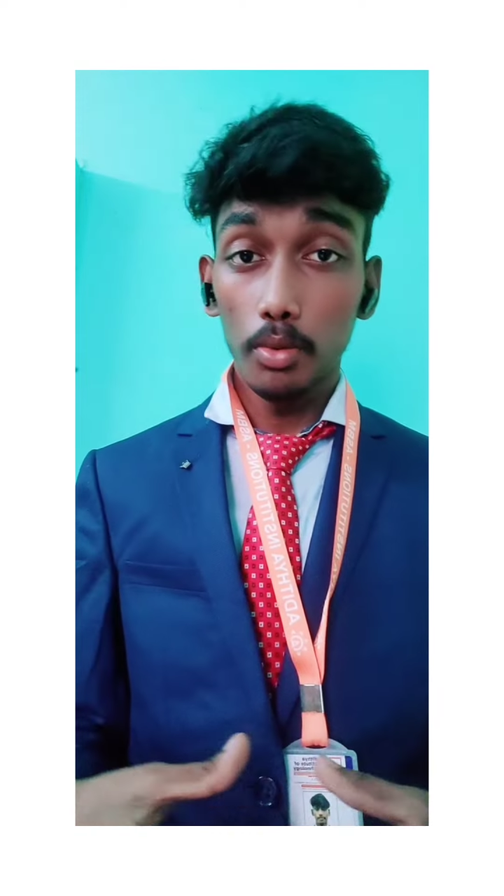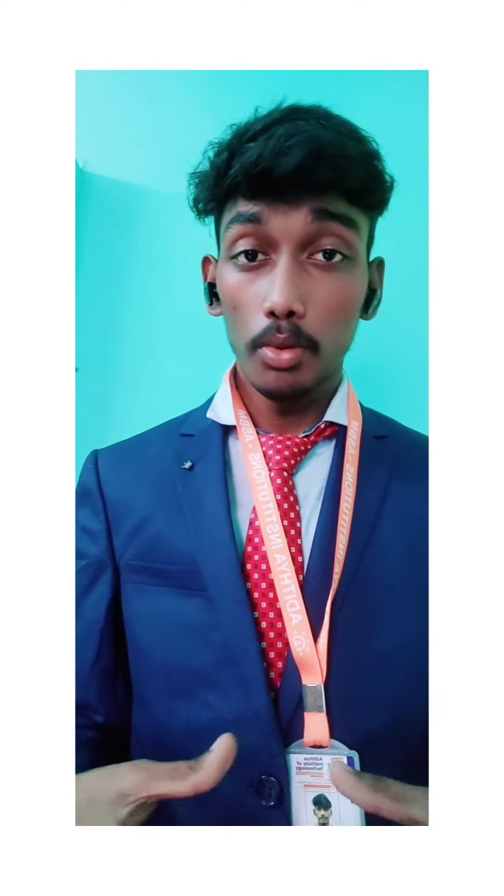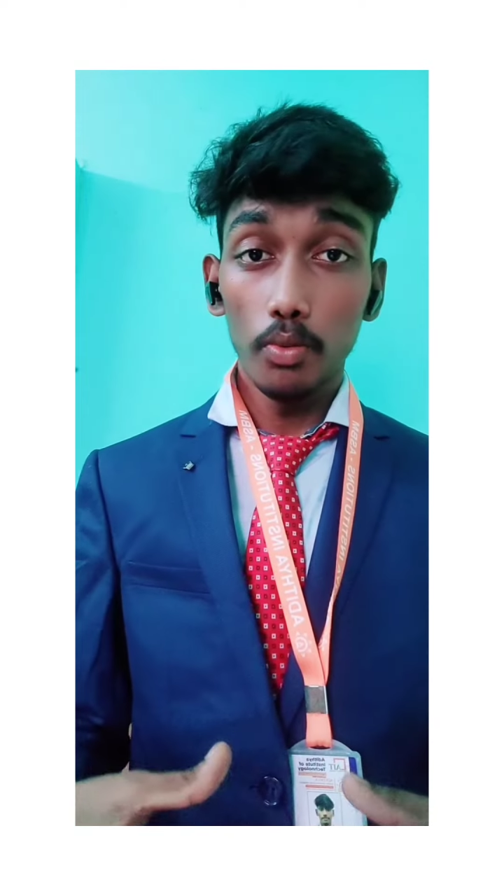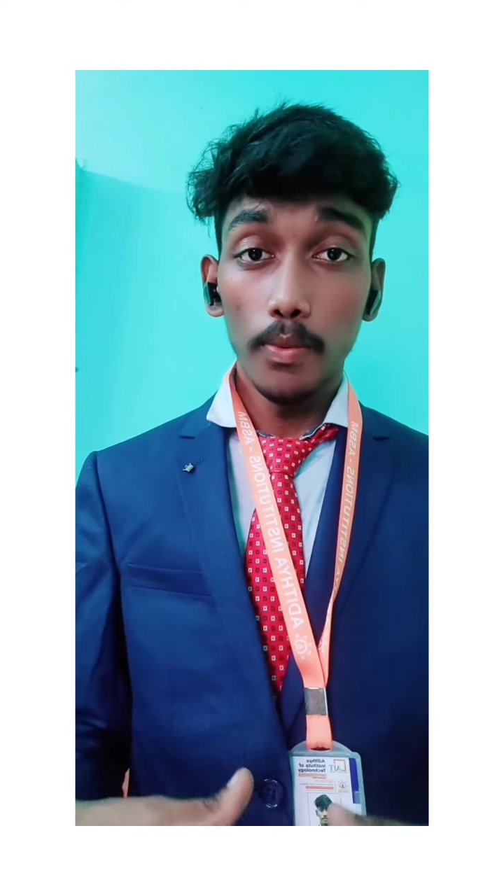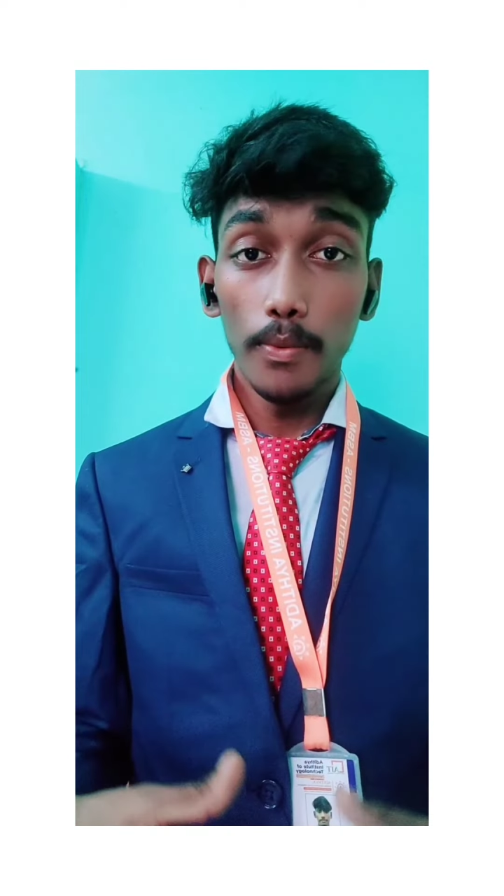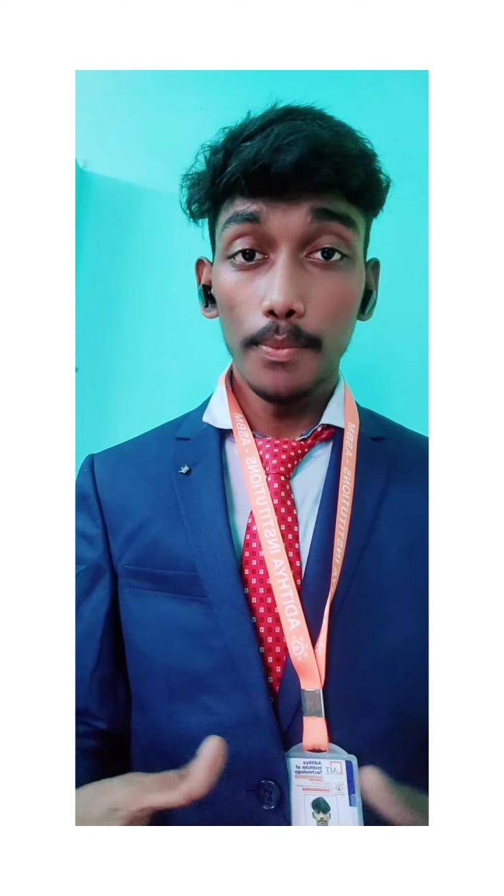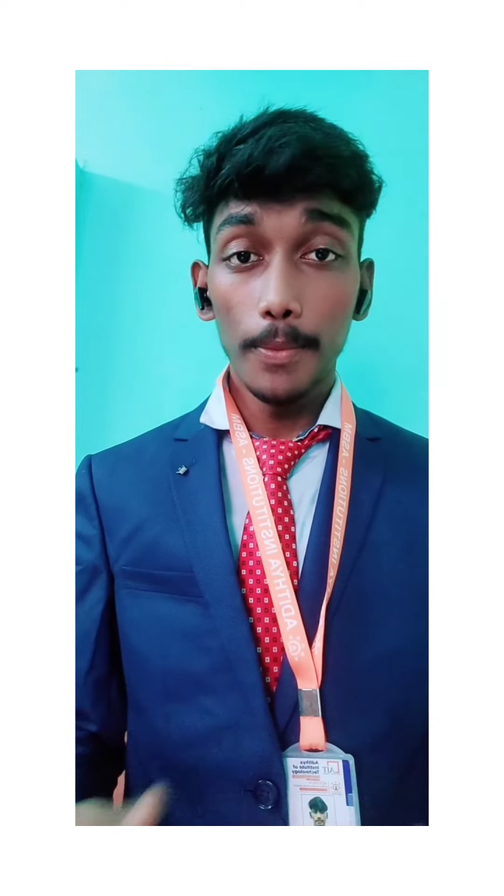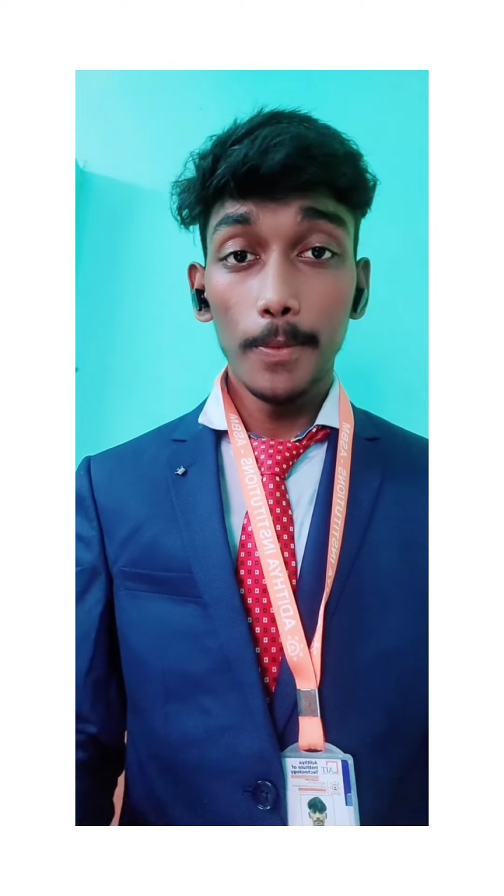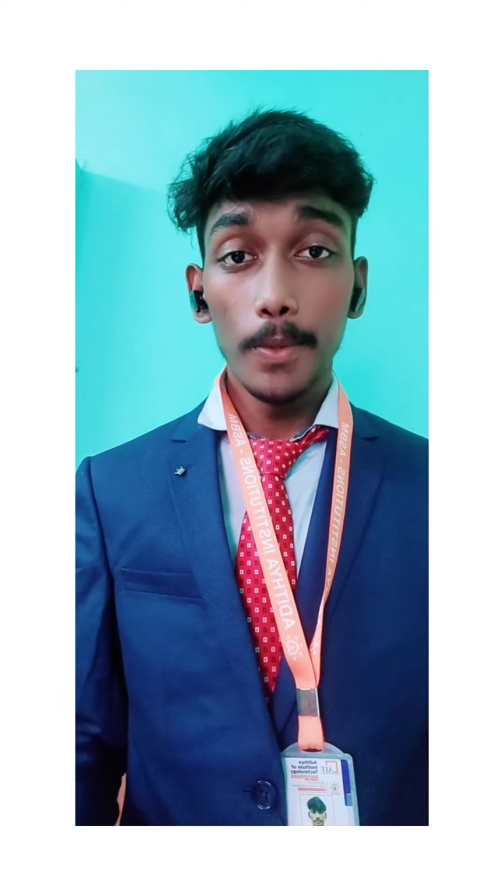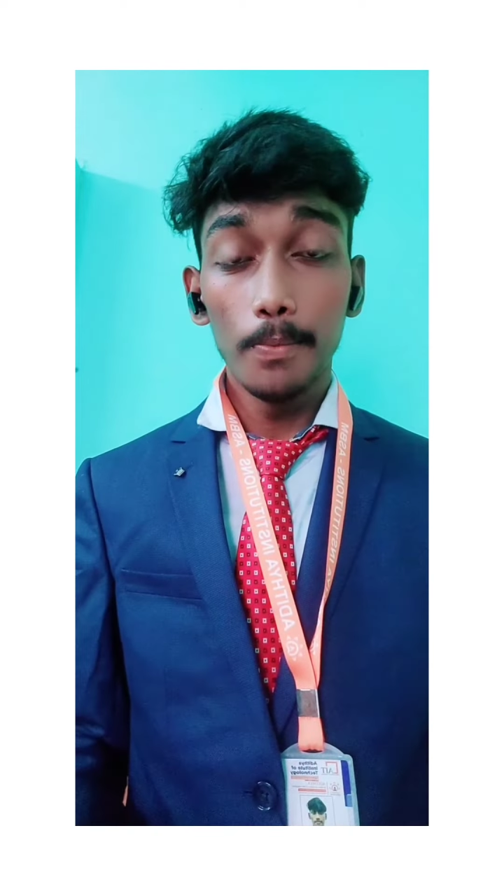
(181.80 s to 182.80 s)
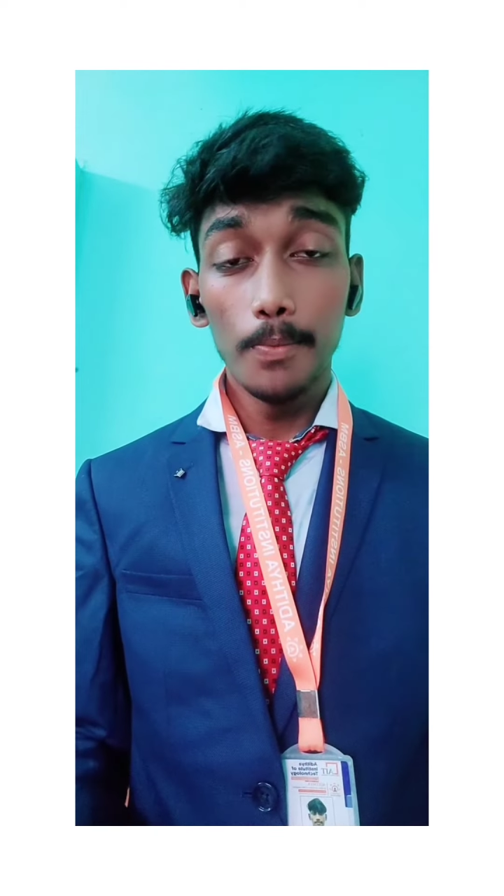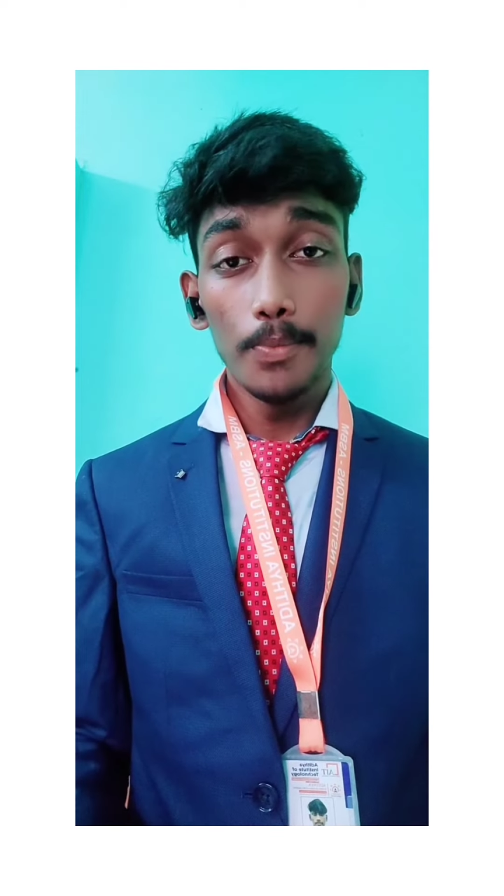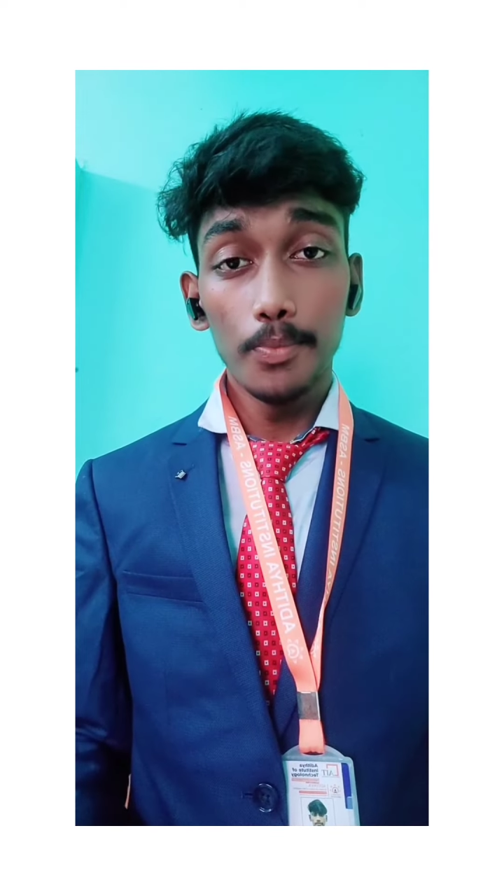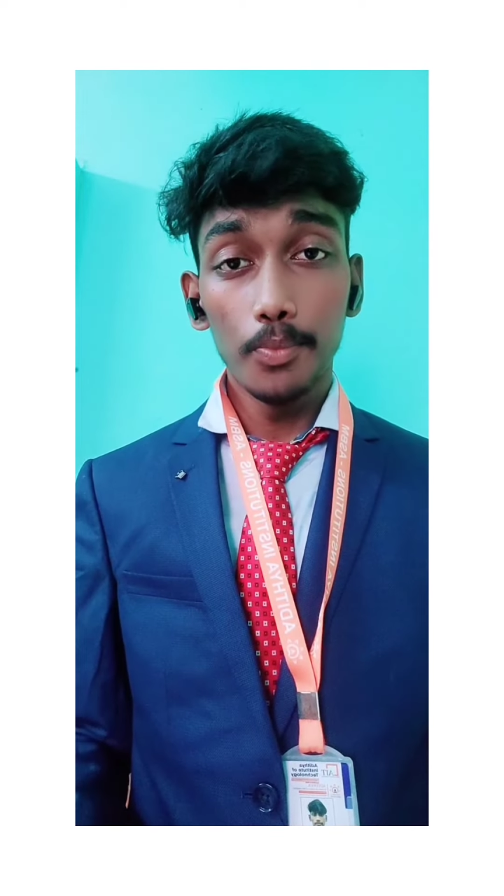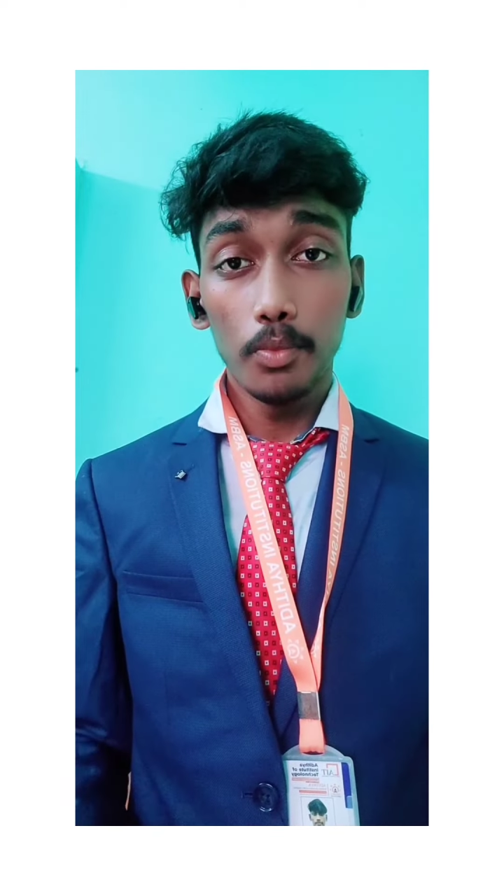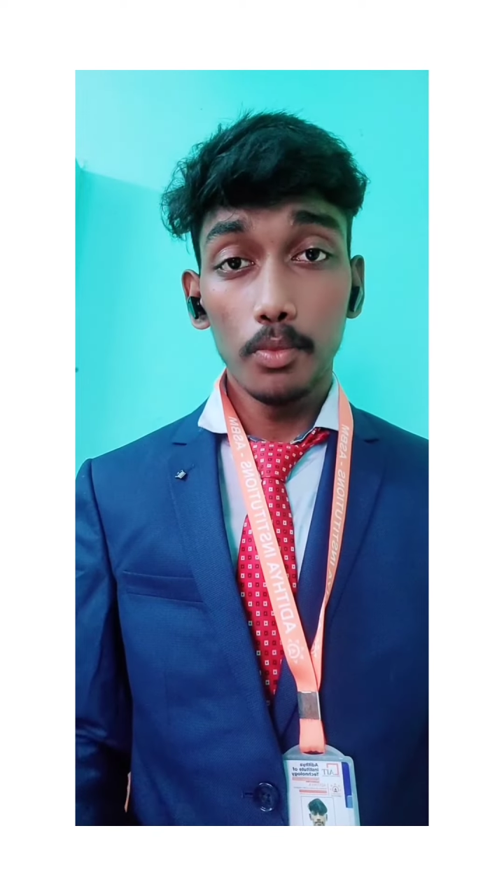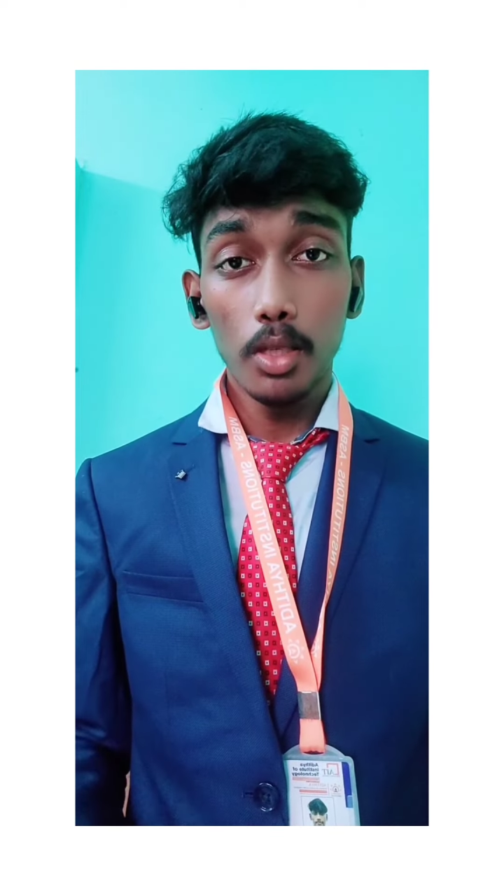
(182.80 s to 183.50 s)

of emotional supports